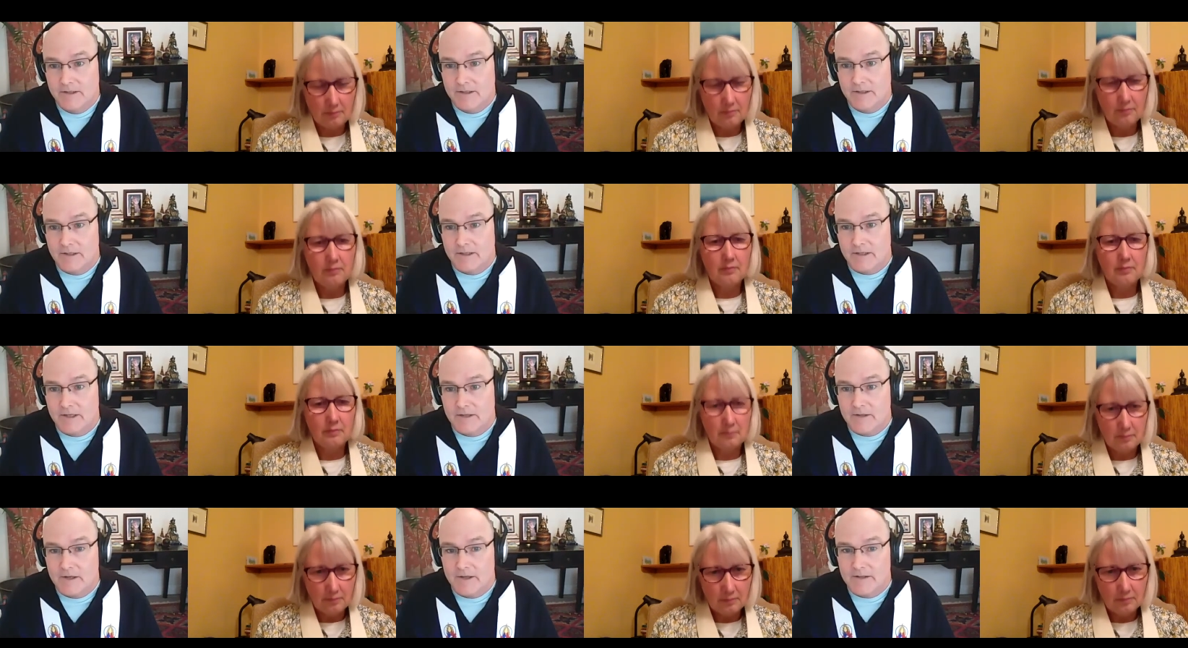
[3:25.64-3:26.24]
Speaker 1: And
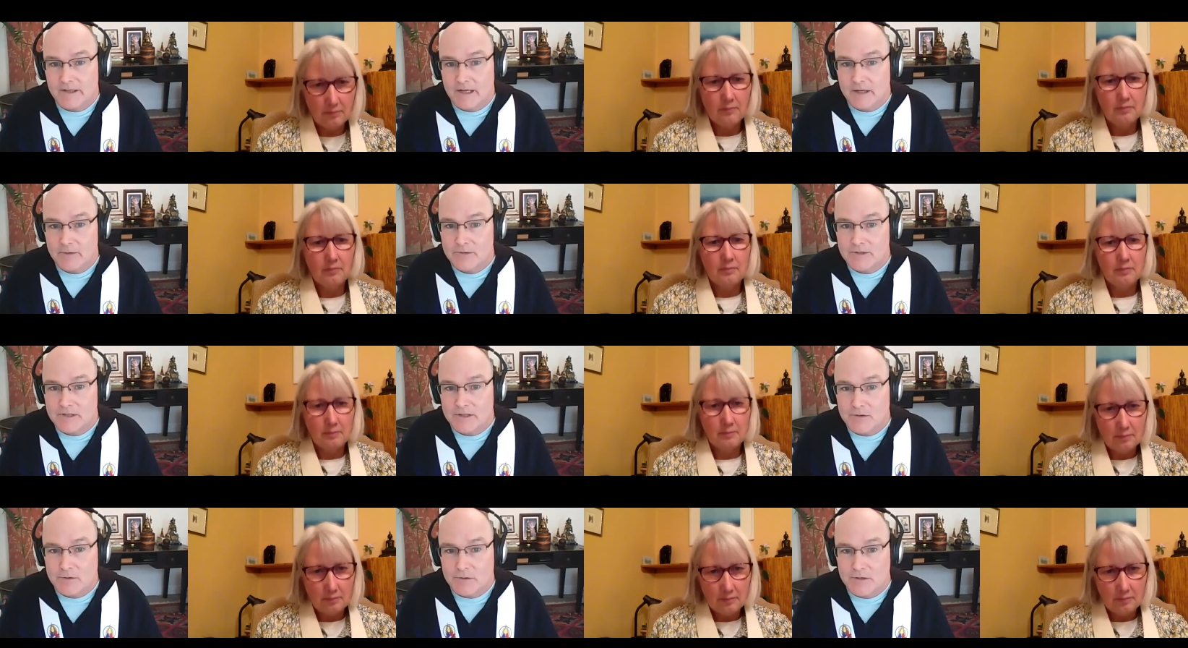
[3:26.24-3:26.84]
I thought that was
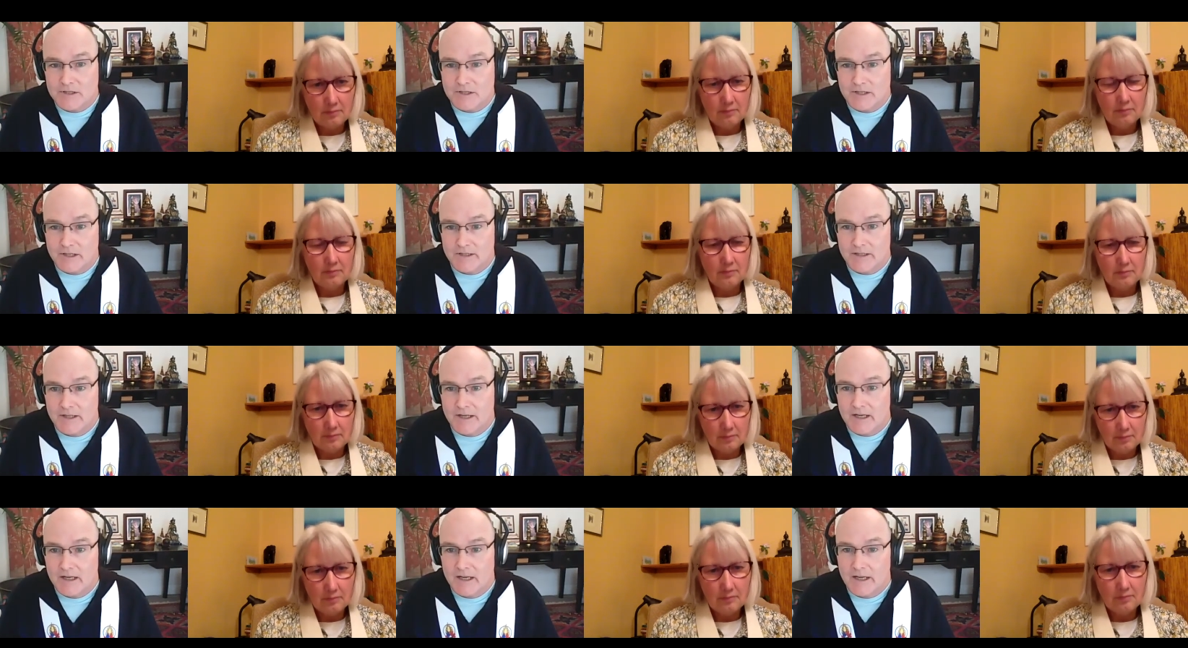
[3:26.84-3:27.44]
interesting.
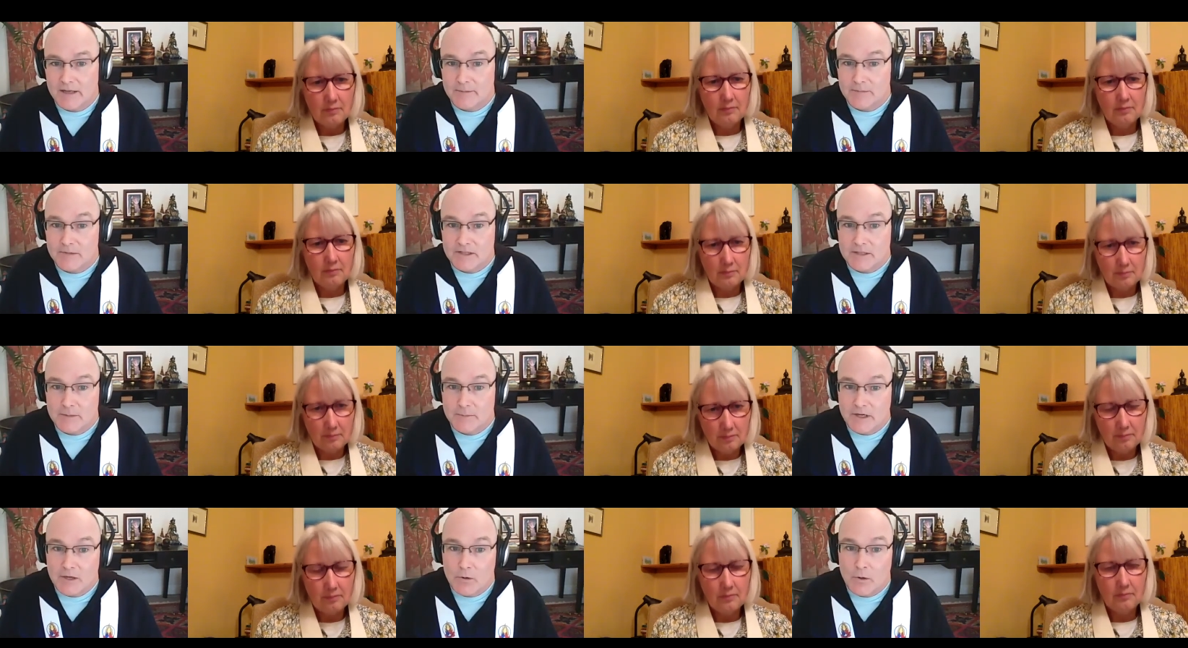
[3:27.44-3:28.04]
They claimed it to
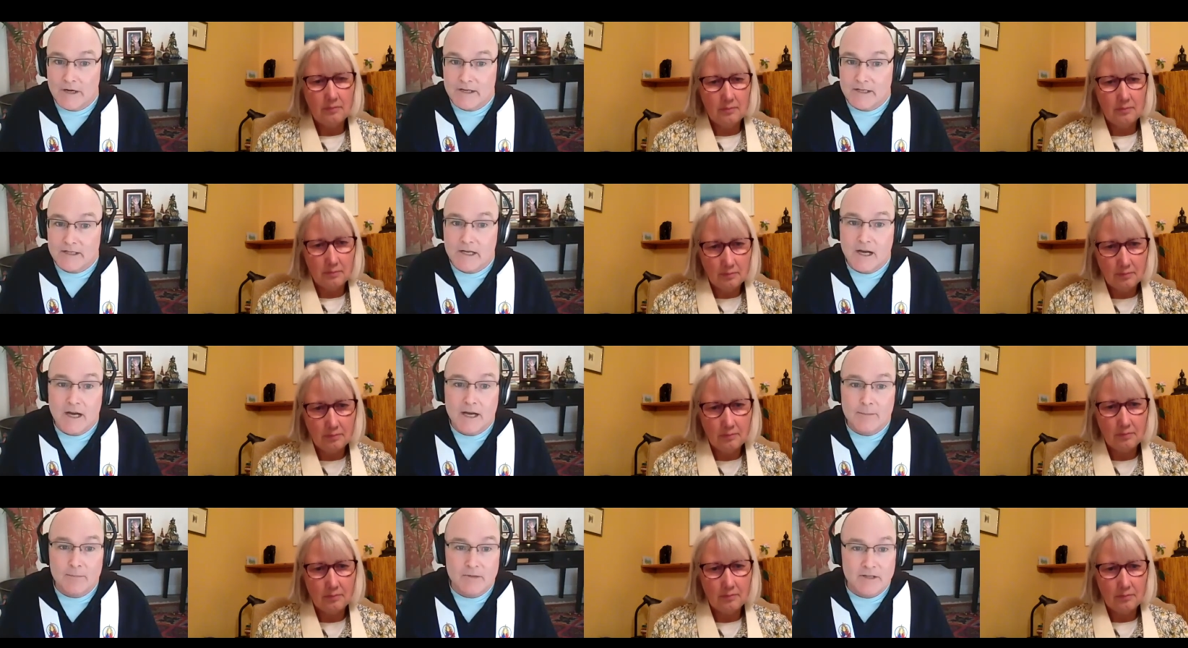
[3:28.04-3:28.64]
be quite
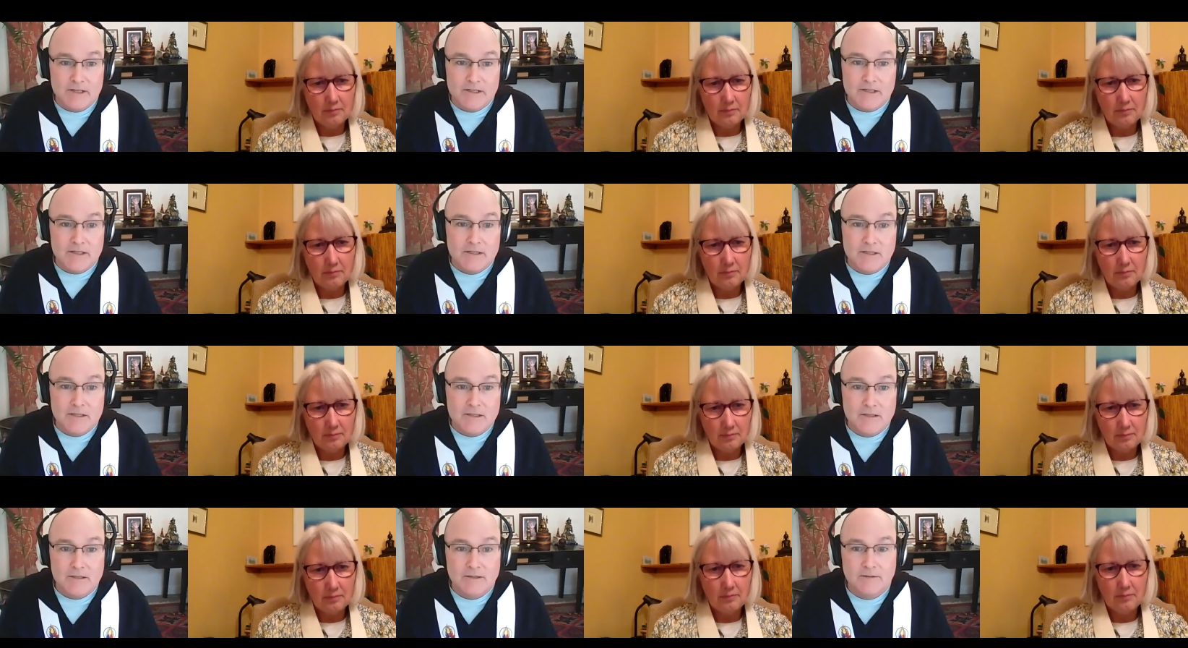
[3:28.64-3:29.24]
timeless.